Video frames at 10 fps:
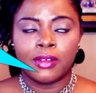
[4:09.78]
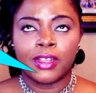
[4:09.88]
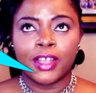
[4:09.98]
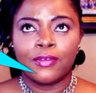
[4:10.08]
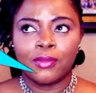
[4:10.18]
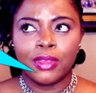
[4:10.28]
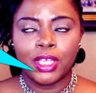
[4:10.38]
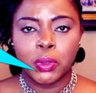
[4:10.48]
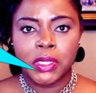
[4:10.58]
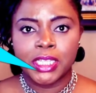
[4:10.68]
Like for
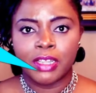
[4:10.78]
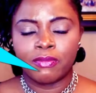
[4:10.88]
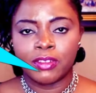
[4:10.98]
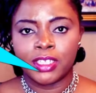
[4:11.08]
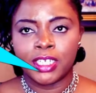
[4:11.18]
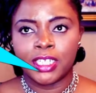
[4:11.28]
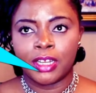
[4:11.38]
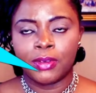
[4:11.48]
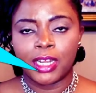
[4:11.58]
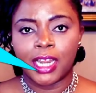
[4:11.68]
me, 2017,
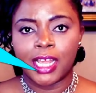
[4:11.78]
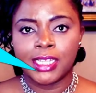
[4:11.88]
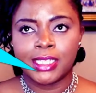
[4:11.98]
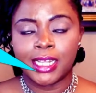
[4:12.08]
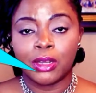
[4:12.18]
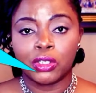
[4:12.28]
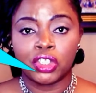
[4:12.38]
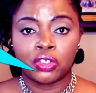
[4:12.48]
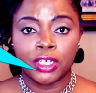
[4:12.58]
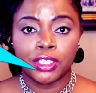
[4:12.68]
I realized that I
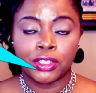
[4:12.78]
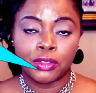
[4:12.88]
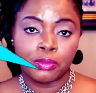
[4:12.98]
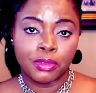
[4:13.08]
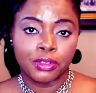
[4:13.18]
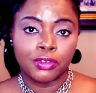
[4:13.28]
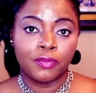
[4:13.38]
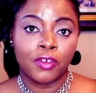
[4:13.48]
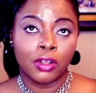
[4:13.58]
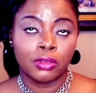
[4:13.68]
was trying to build
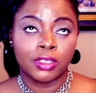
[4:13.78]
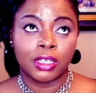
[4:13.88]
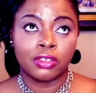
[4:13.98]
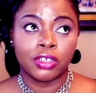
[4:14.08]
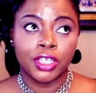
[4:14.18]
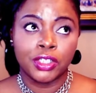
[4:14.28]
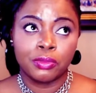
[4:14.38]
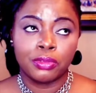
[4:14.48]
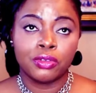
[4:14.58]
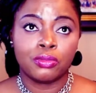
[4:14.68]
followers. I was trying to
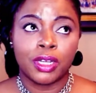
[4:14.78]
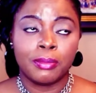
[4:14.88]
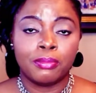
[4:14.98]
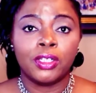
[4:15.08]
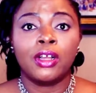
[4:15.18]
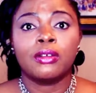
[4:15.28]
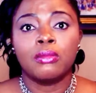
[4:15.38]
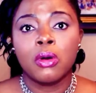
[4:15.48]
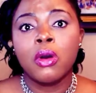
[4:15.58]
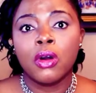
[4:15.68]
build my blog
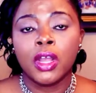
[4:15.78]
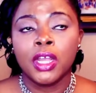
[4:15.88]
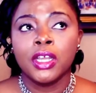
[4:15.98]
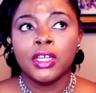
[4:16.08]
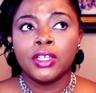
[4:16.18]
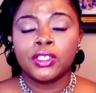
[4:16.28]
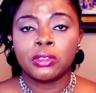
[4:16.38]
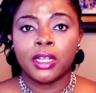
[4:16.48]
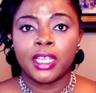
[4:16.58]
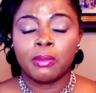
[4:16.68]
more
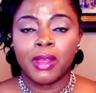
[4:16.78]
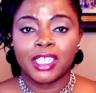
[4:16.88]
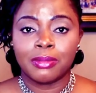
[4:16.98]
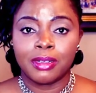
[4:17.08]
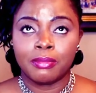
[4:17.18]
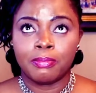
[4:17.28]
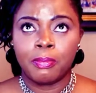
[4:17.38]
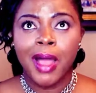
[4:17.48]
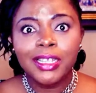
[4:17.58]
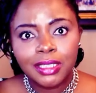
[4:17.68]
so I can pass my
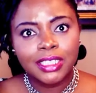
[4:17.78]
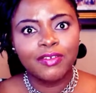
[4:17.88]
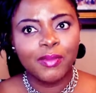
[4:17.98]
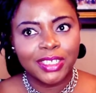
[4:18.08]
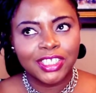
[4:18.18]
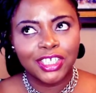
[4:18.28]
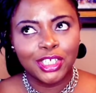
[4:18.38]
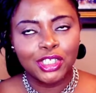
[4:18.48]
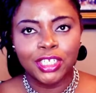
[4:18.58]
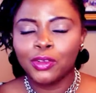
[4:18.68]
positive
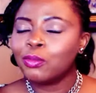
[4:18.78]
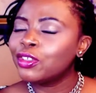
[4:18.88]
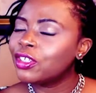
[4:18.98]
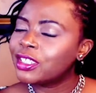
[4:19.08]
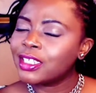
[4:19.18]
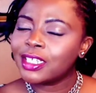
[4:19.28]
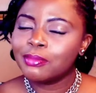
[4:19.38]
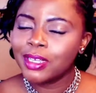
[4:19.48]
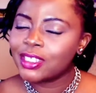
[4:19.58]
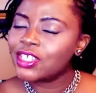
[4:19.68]
message and
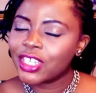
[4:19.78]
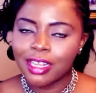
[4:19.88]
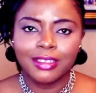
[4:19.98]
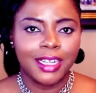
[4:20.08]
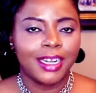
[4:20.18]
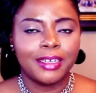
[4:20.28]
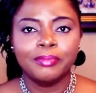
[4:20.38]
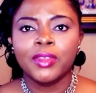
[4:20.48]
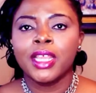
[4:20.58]
opinionated message out there.